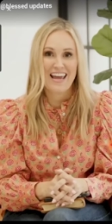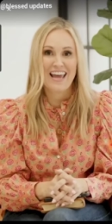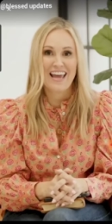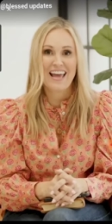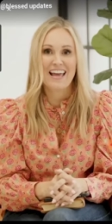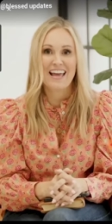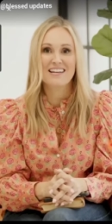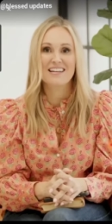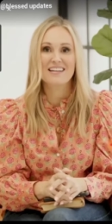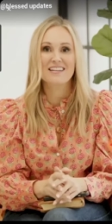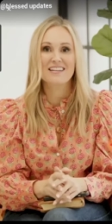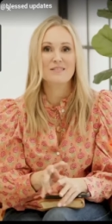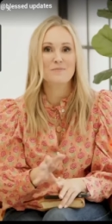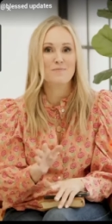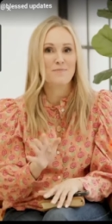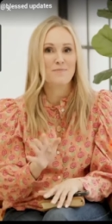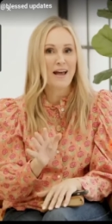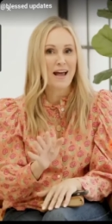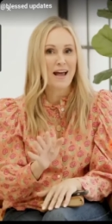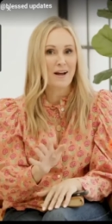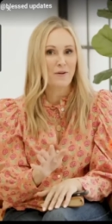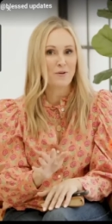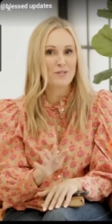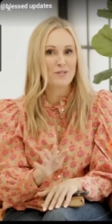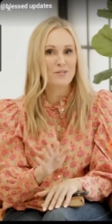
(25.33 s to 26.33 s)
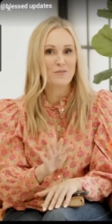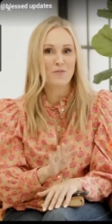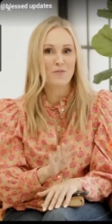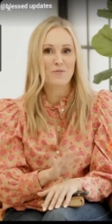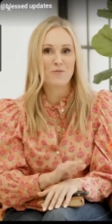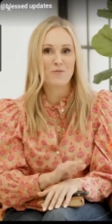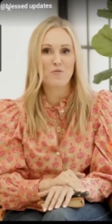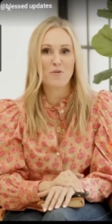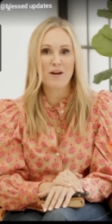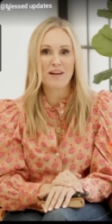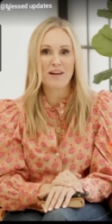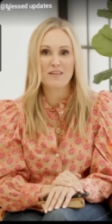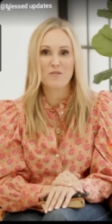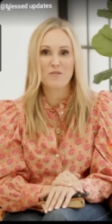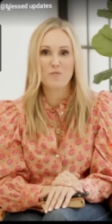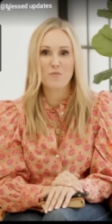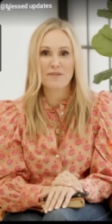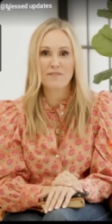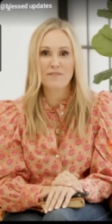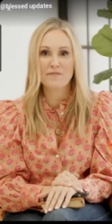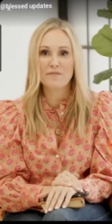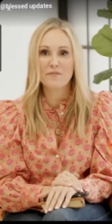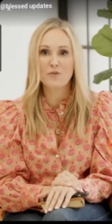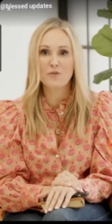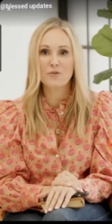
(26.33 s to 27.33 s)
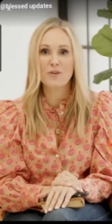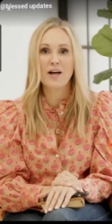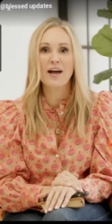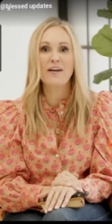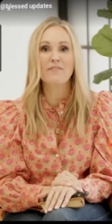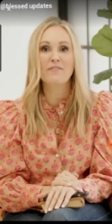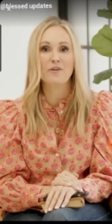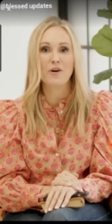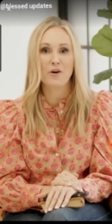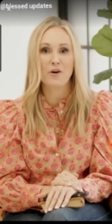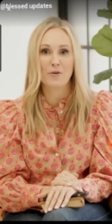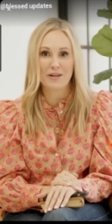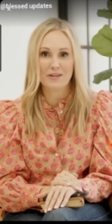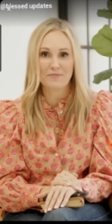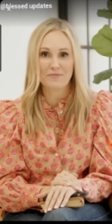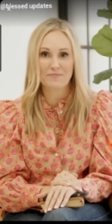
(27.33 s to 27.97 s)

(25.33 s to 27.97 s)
And it is backwards from the way that we view life going.